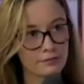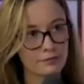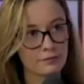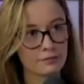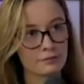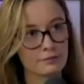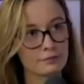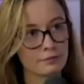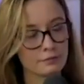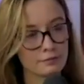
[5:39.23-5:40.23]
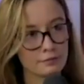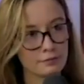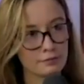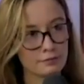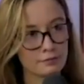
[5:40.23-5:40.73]

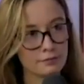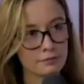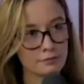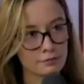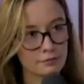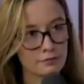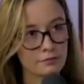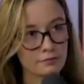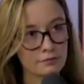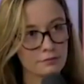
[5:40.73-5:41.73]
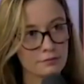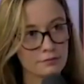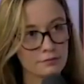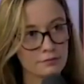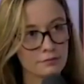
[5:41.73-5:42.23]

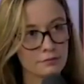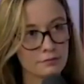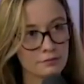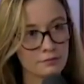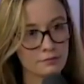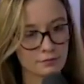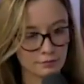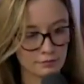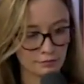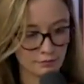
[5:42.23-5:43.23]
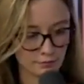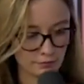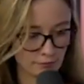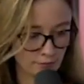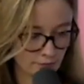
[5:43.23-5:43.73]

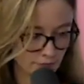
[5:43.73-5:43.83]
[no speech]